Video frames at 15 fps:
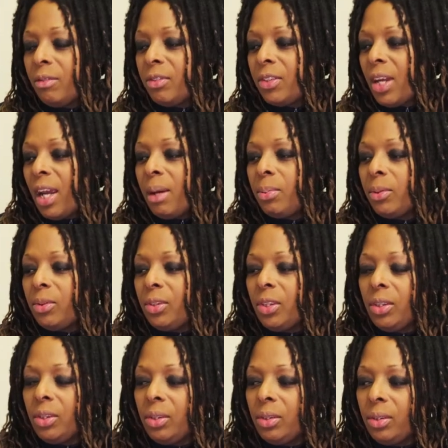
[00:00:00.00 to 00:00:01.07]
I was able
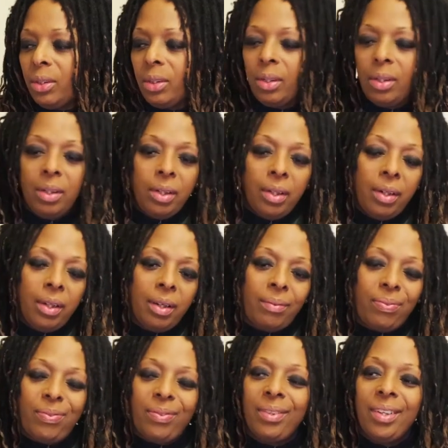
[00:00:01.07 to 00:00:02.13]
to
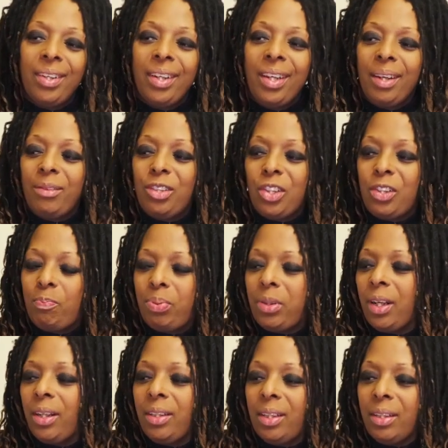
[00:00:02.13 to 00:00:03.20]
just
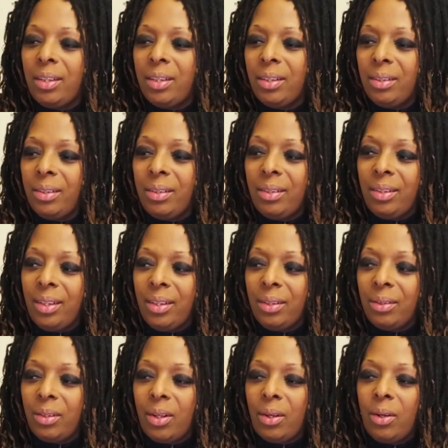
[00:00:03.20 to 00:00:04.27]
plug the, you
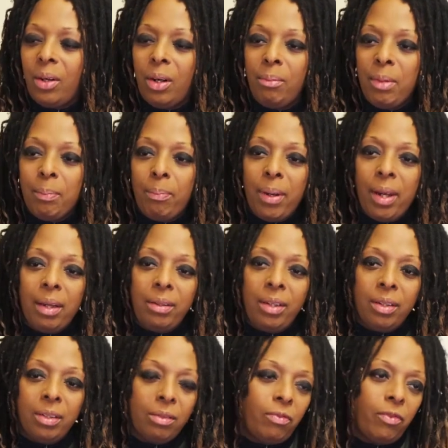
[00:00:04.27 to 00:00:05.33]
know, go home and pay,
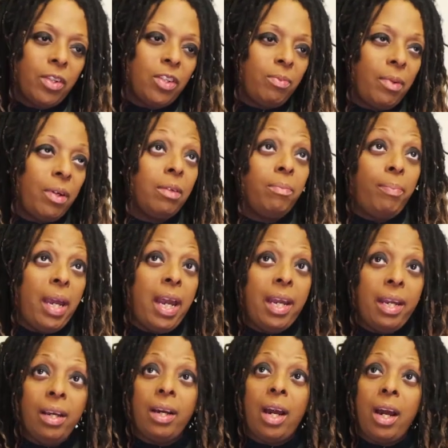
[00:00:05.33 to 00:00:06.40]
you know, first of all,
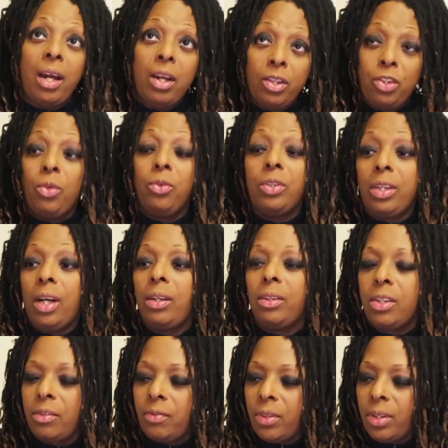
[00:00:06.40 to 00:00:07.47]
pay
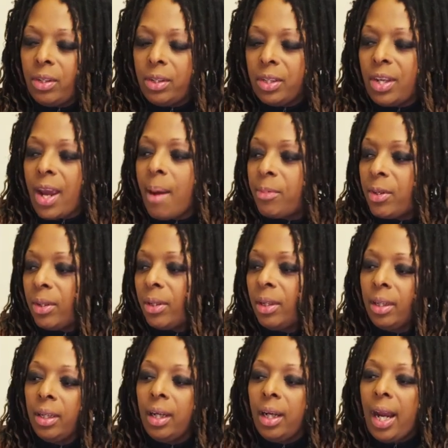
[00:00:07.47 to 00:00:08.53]
$200 for their adapter.
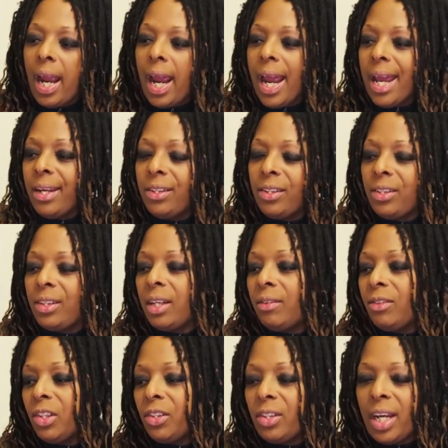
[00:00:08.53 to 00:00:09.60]
And instead
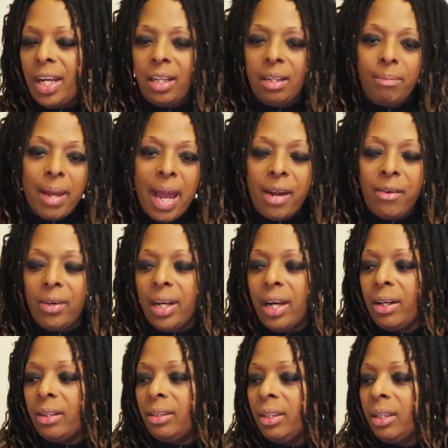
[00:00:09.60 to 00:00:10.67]
of just taking the battery
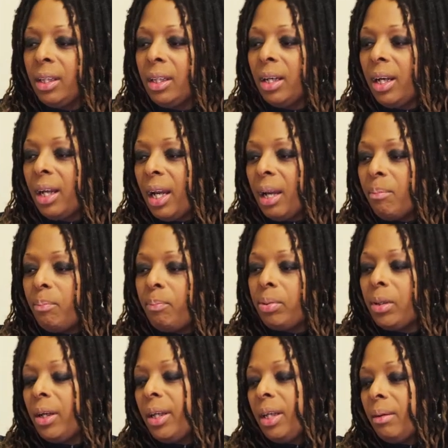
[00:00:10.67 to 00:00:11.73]
out and
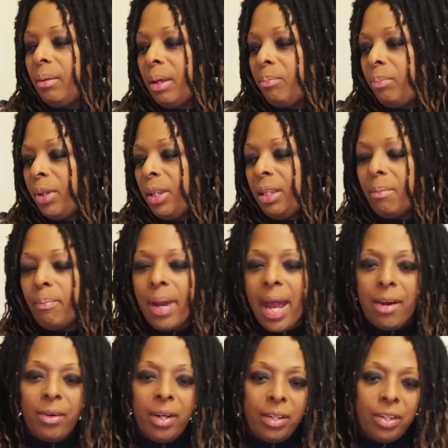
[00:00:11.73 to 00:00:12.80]
plug it and putting the
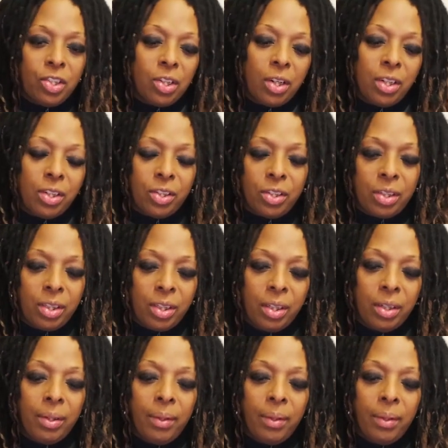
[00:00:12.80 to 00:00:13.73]
battery in the charger,